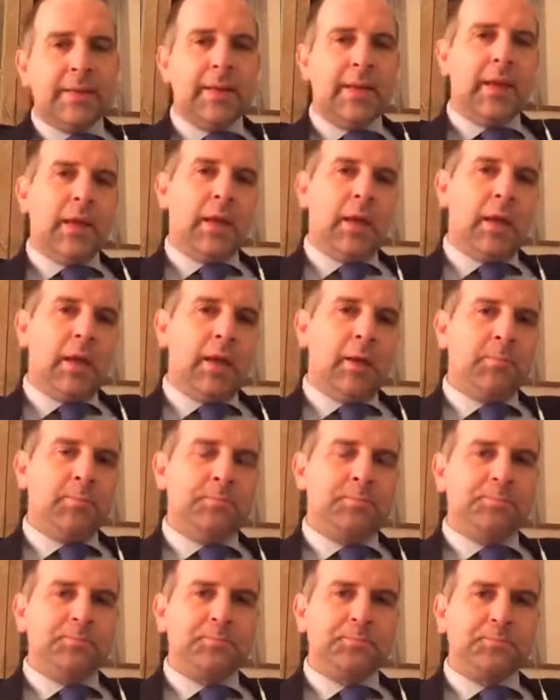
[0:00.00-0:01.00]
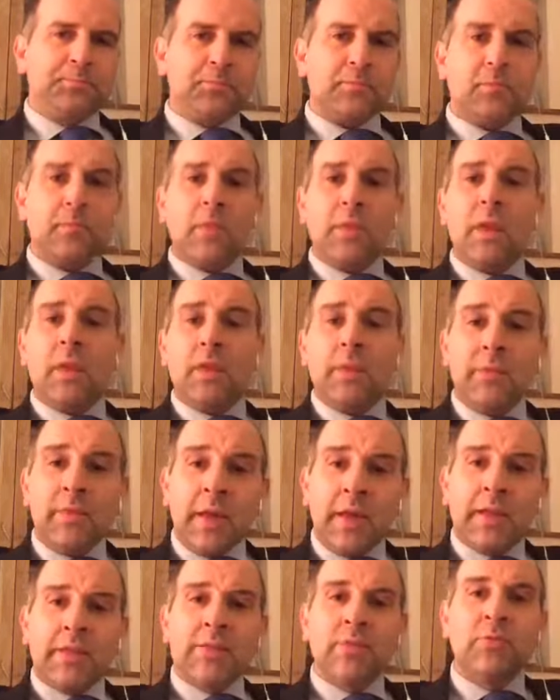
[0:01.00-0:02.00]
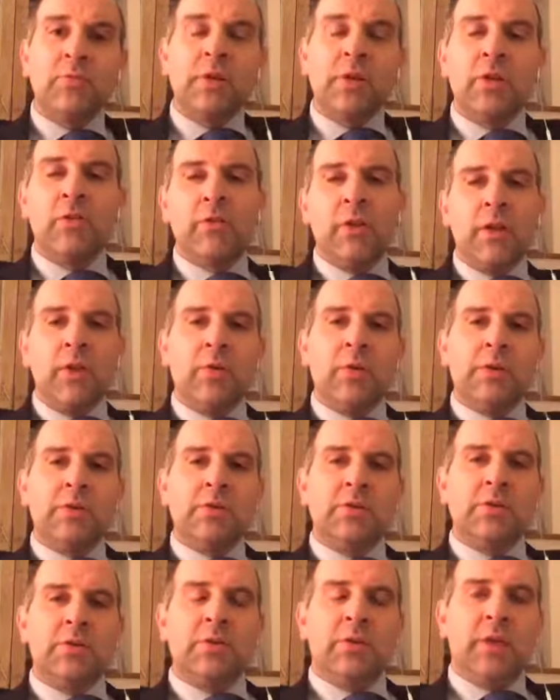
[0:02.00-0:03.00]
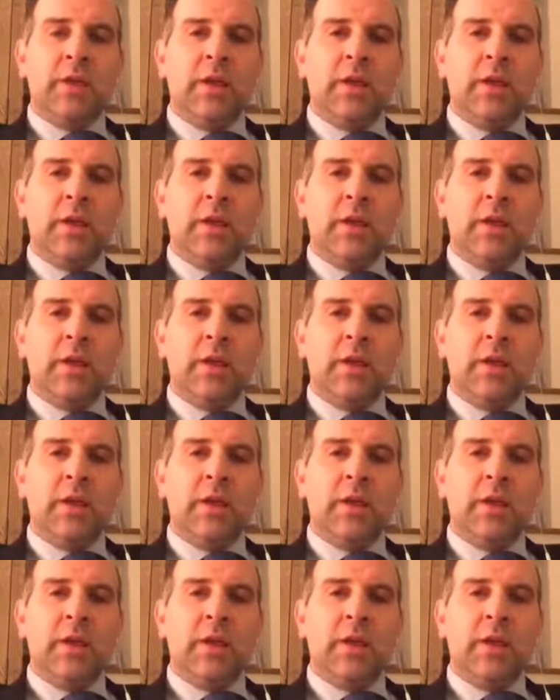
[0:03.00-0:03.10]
That is a really great question.